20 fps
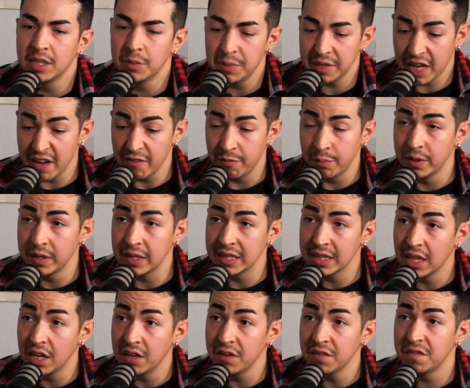something I've put
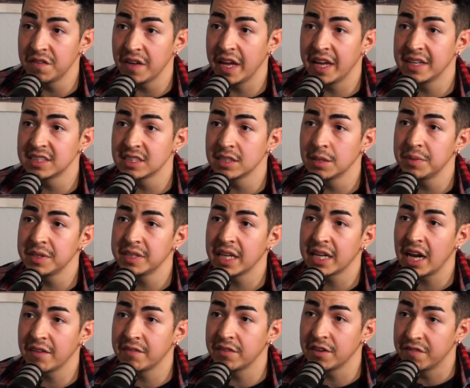love and something
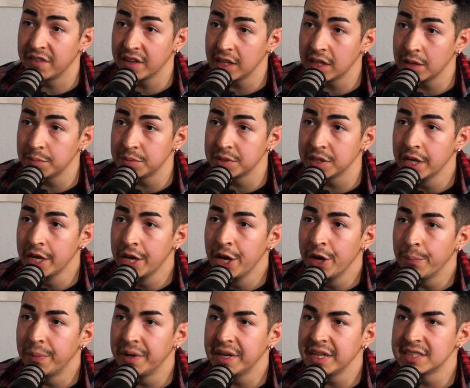that I've developed,
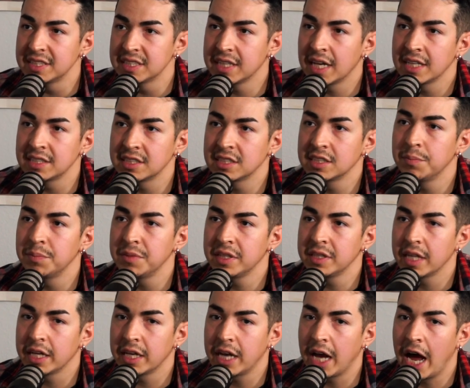but it's not
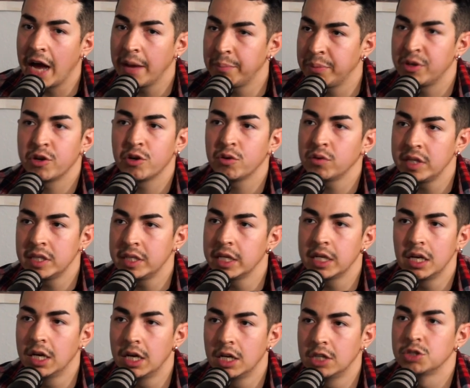something that I purely
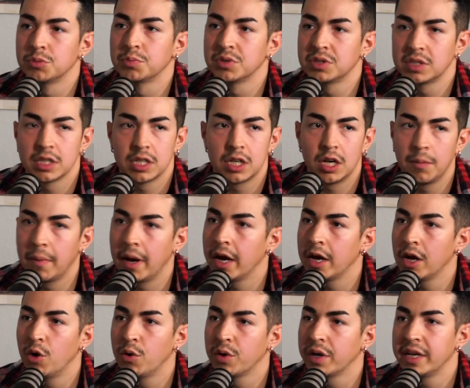did 100% on
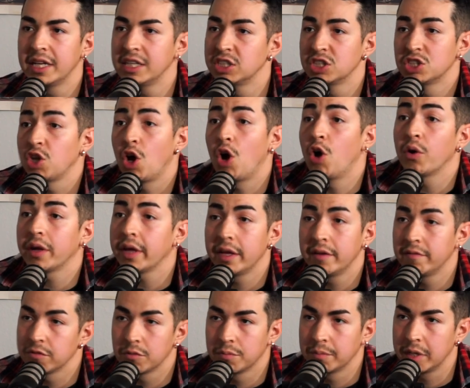my own and it just all
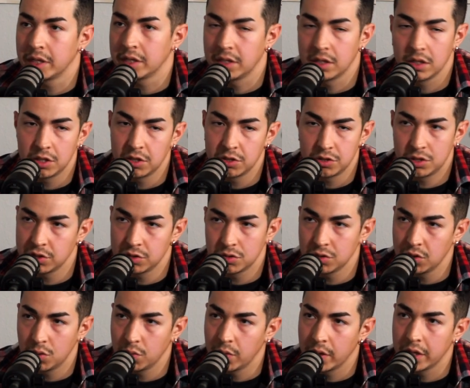came from me. No, there, there's
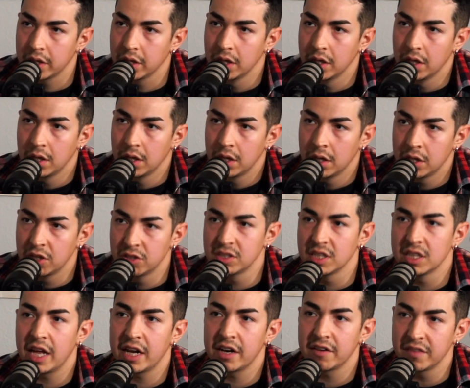no way. There's
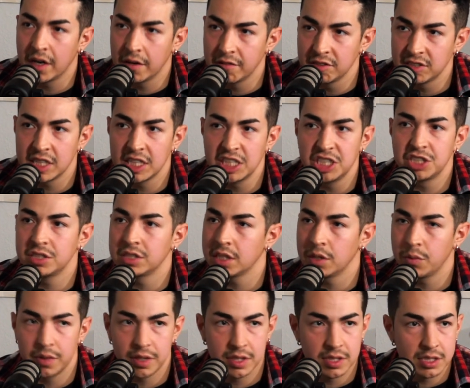a lot of conversations
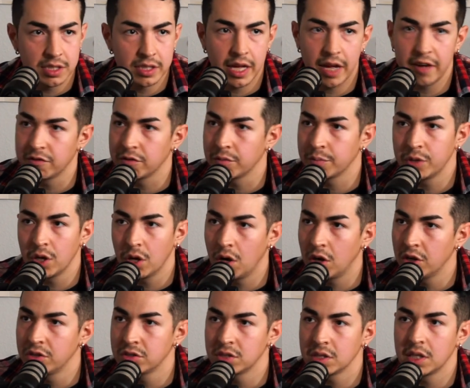that went into that from
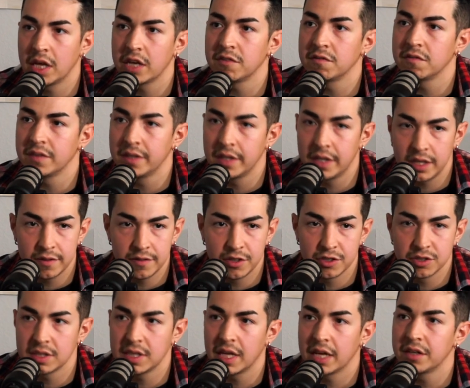y'all. There's a lot of love.
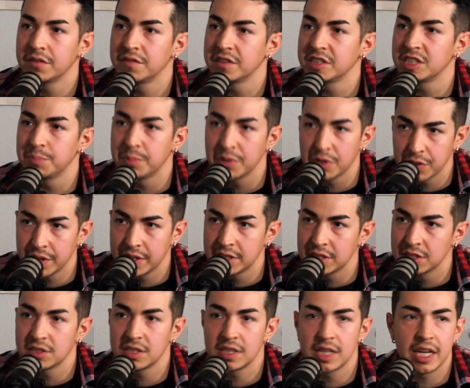There's a lot of
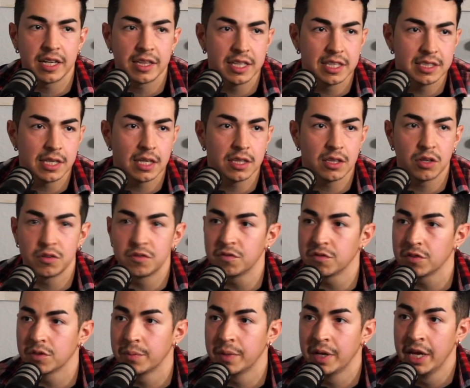experience. There's a lot of things I learned
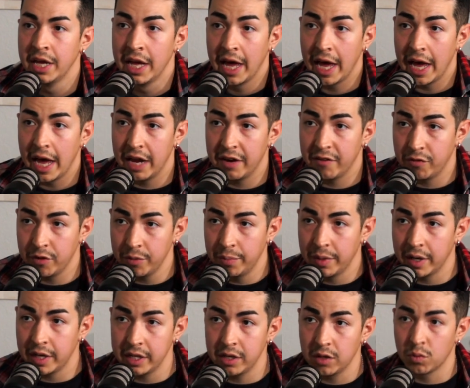from
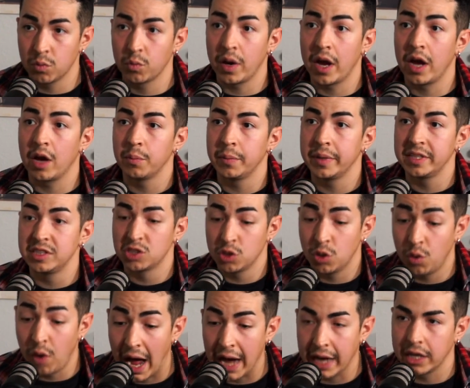everybody around me
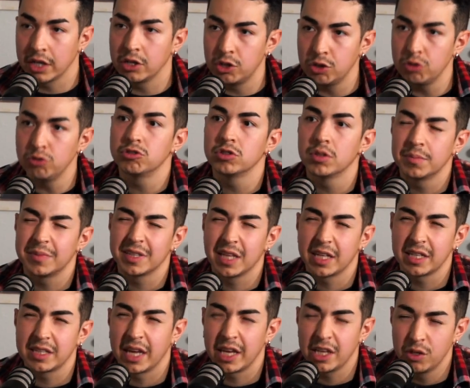so I could do something
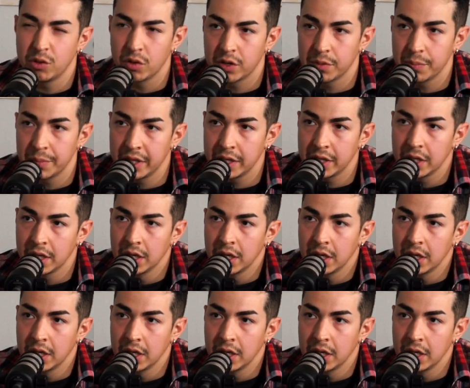like that. You know what I mean?